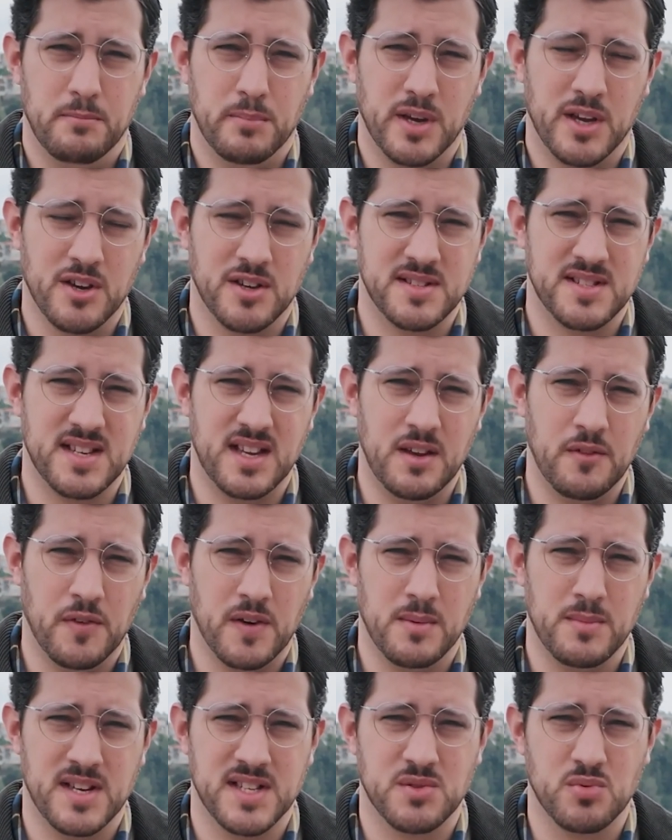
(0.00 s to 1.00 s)
Because
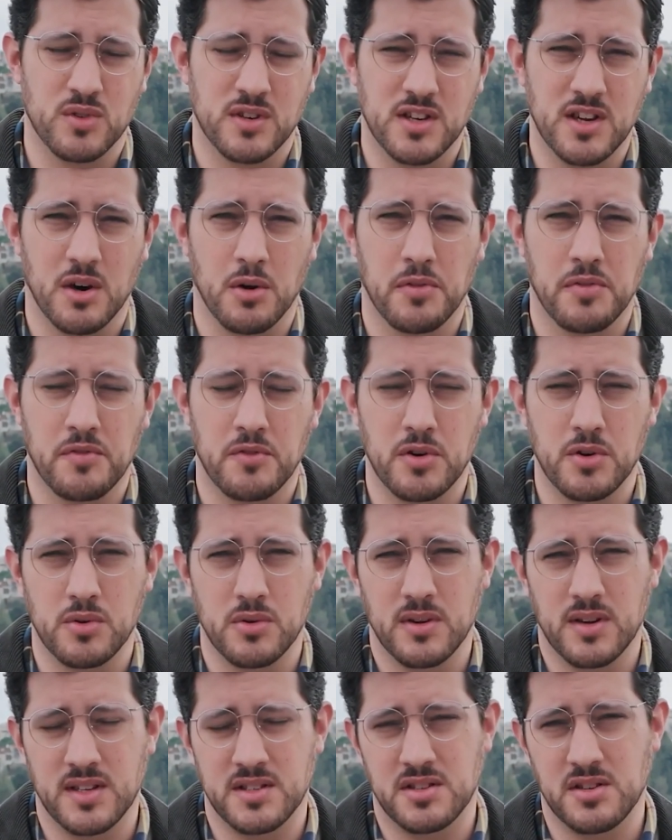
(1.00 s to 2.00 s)
if Hamas would go
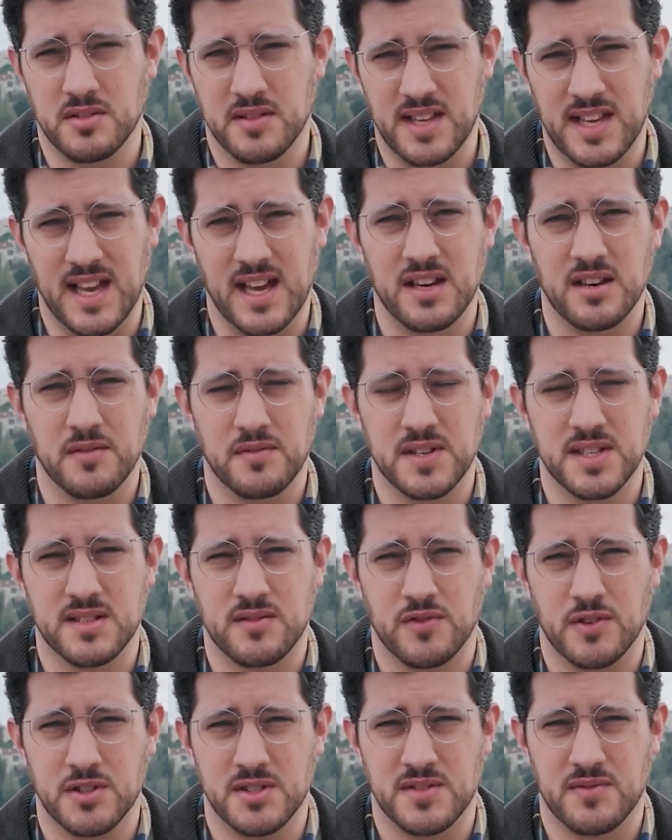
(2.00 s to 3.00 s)
through until the end of
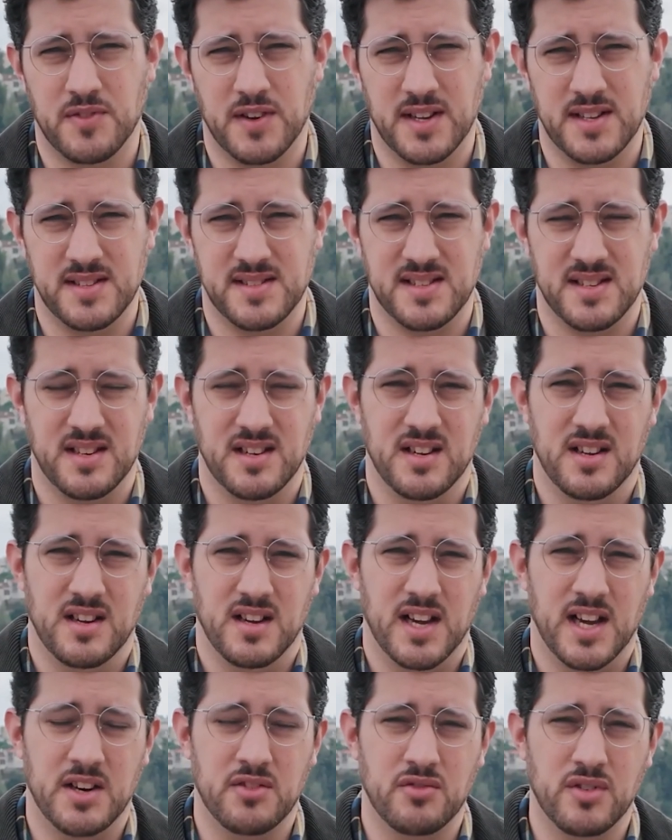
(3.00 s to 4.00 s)
this first phase
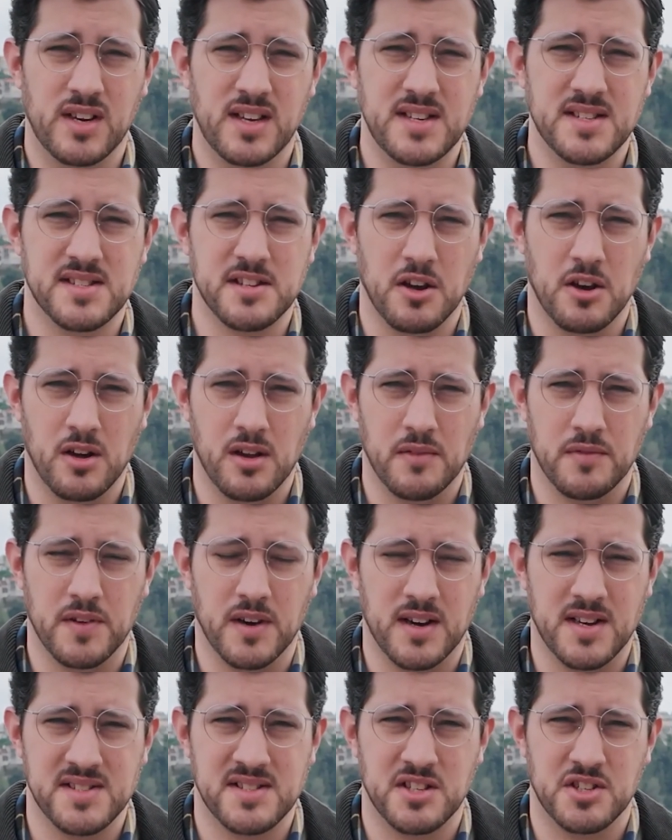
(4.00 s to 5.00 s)
and release all of
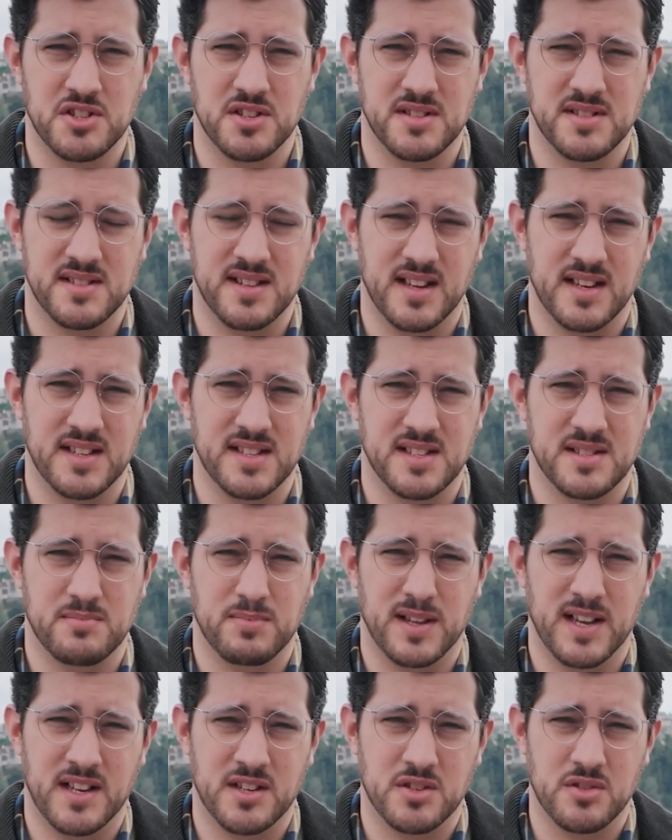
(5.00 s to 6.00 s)
the hostages that it is
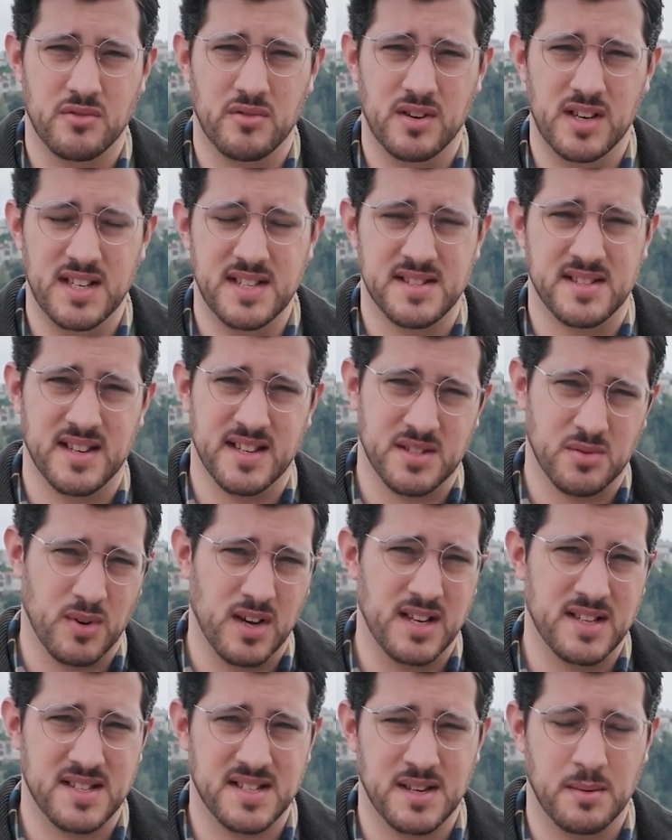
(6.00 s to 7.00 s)
planned to release, as
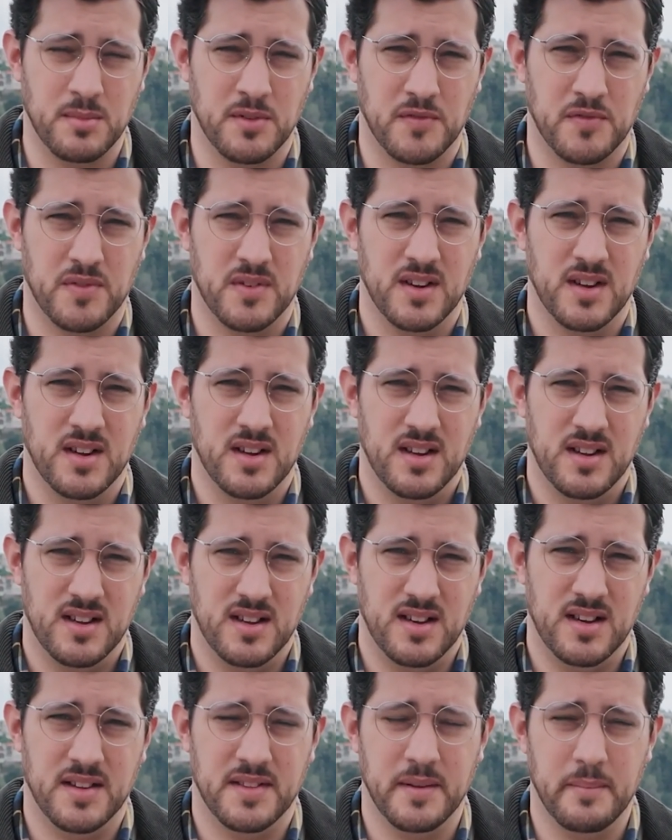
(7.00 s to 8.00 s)
well as some of
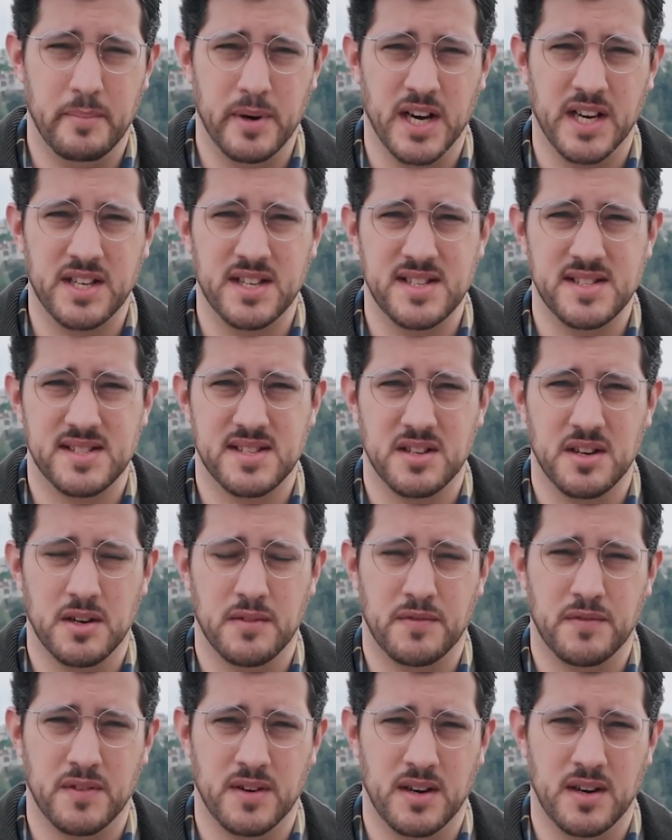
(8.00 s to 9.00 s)
the bodies
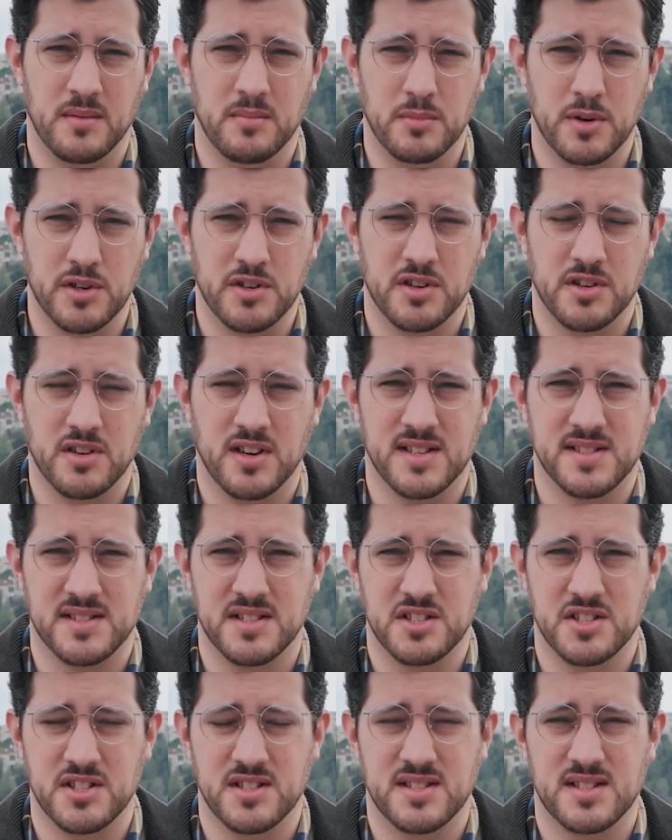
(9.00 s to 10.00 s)
of murdered
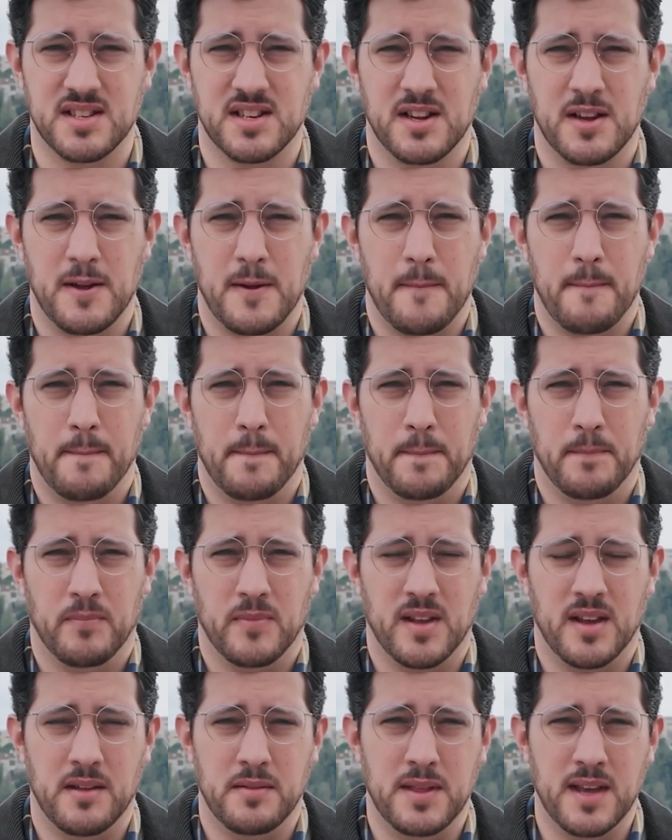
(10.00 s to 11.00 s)
hostages,
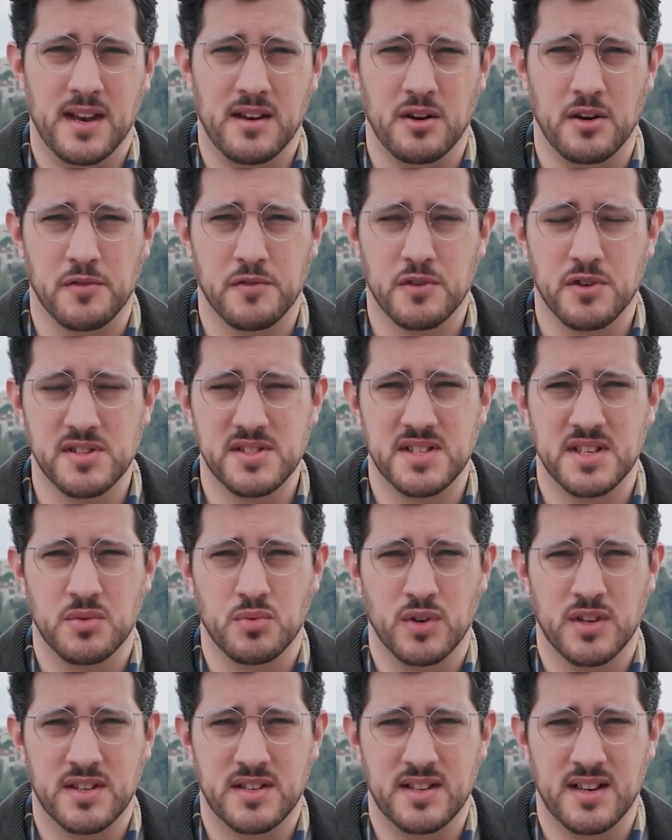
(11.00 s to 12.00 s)
then of course
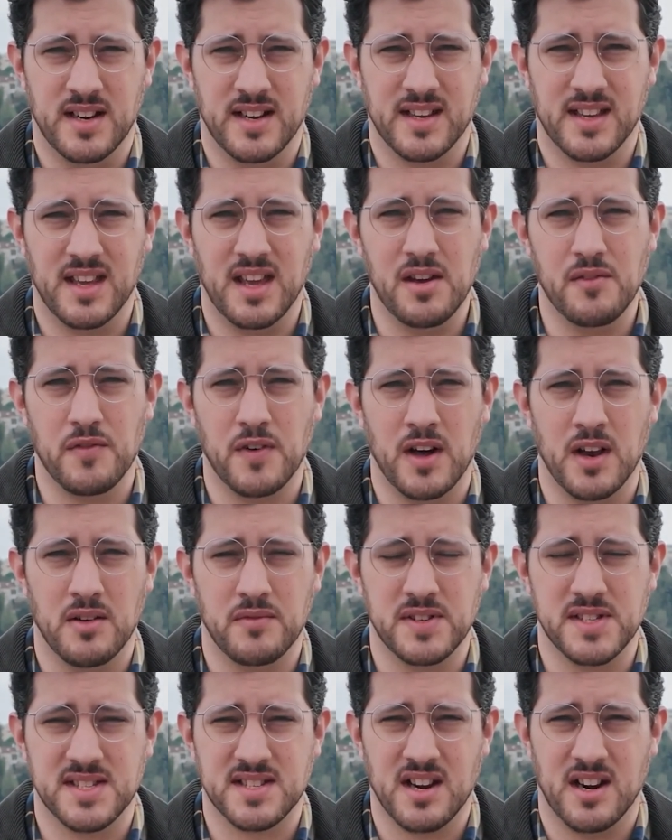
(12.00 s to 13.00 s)
it would give all
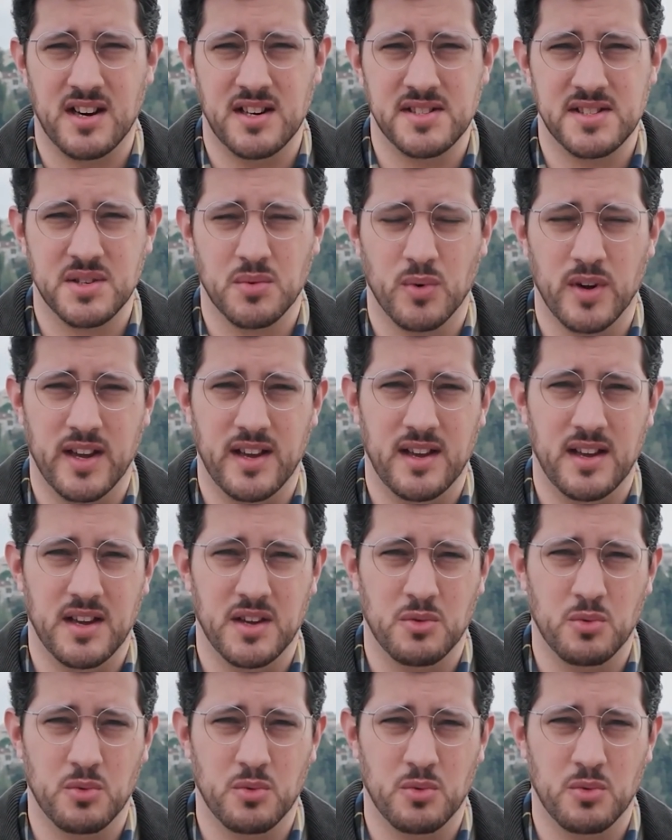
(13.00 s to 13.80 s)
of its cards away.